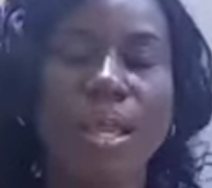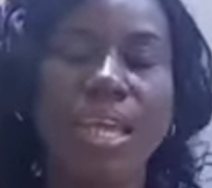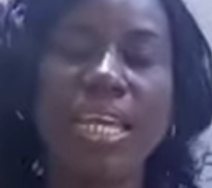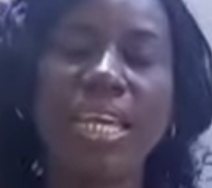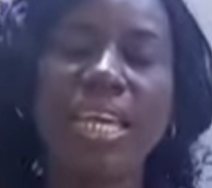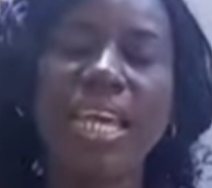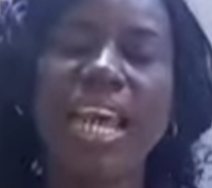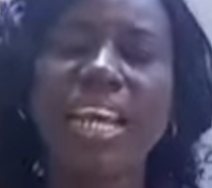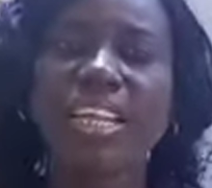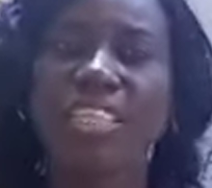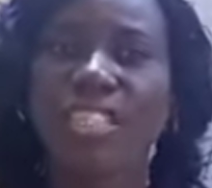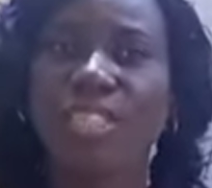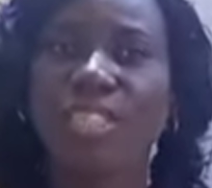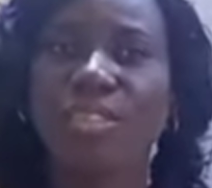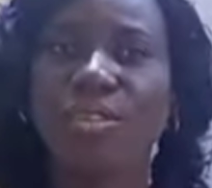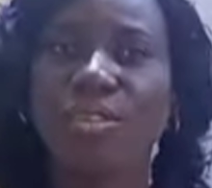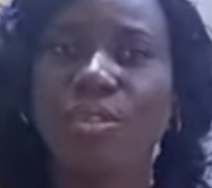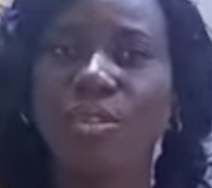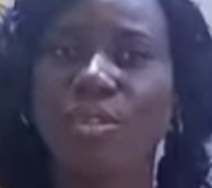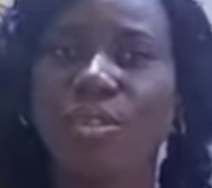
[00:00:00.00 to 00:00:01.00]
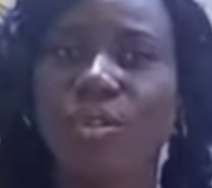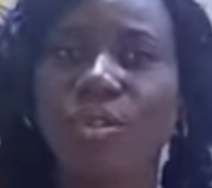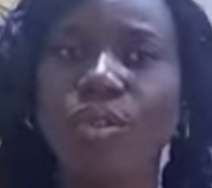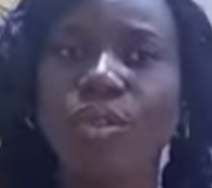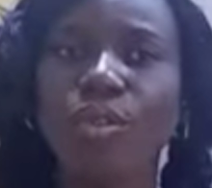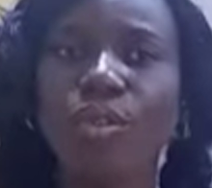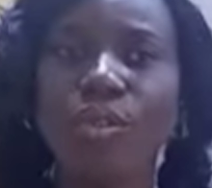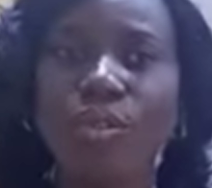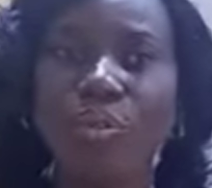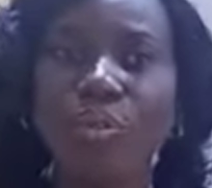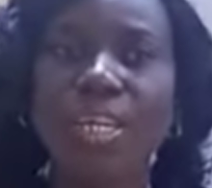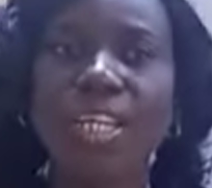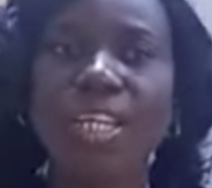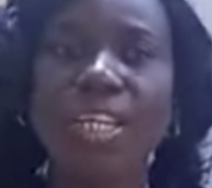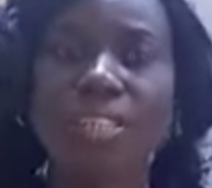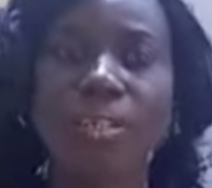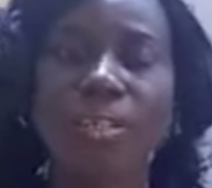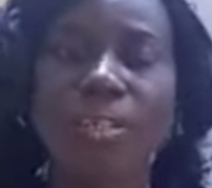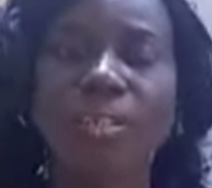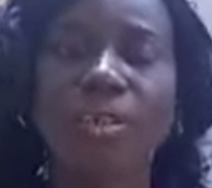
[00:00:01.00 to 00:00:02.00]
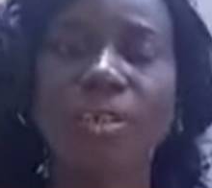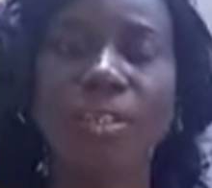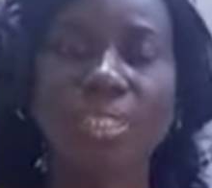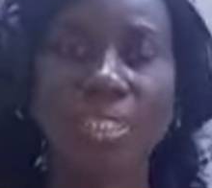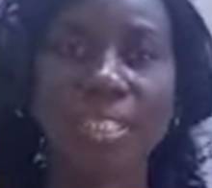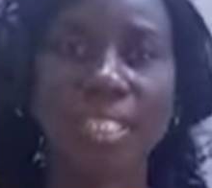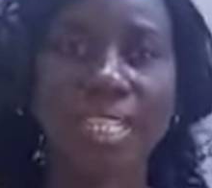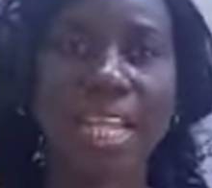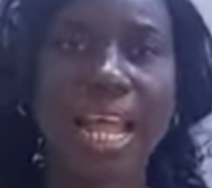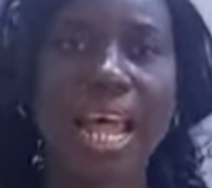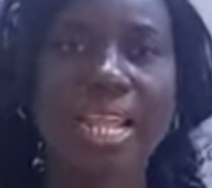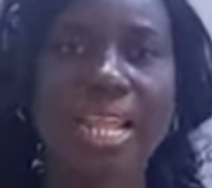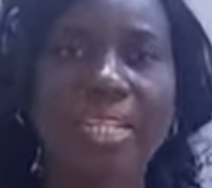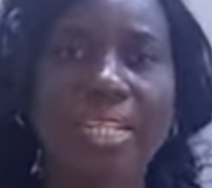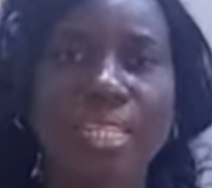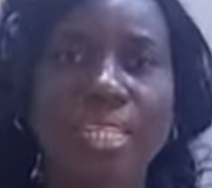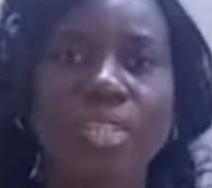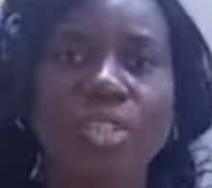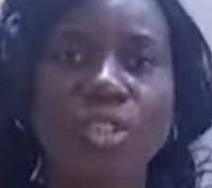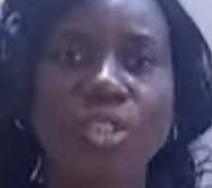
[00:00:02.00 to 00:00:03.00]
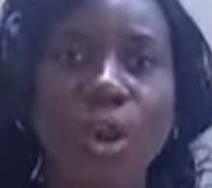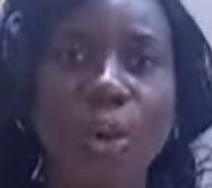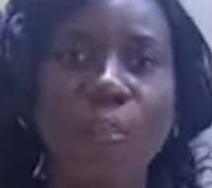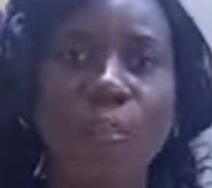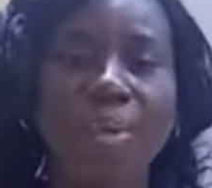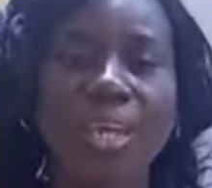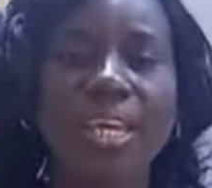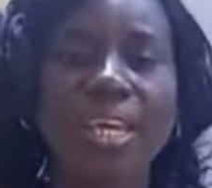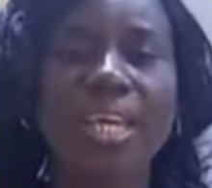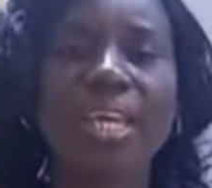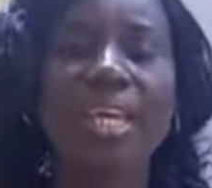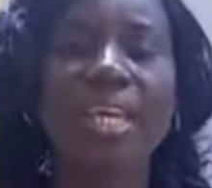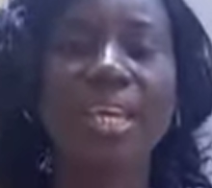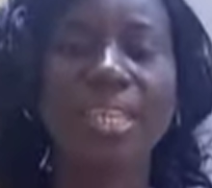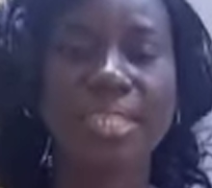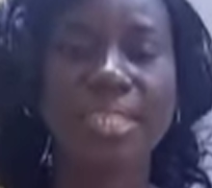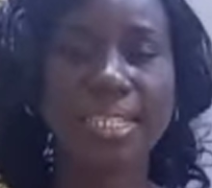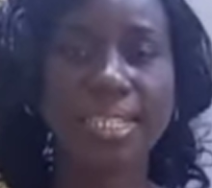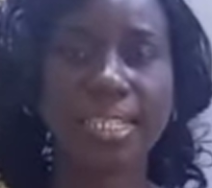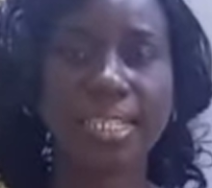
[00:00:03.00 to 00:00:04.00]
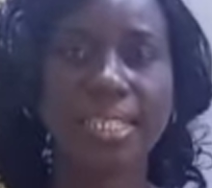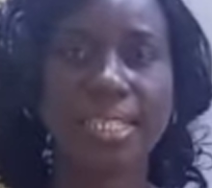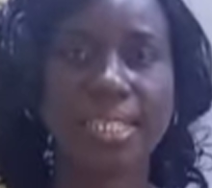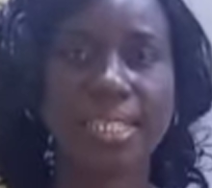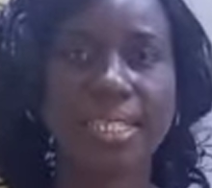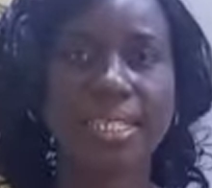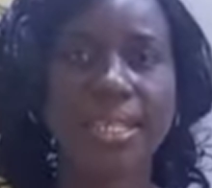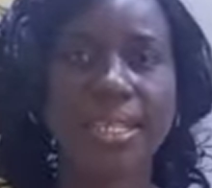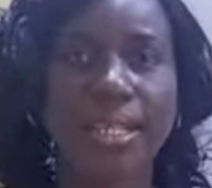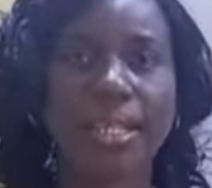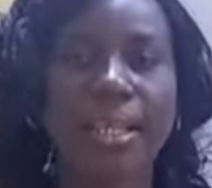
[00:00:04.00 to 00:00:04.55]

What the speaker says: In case you really don't understand the topic indices,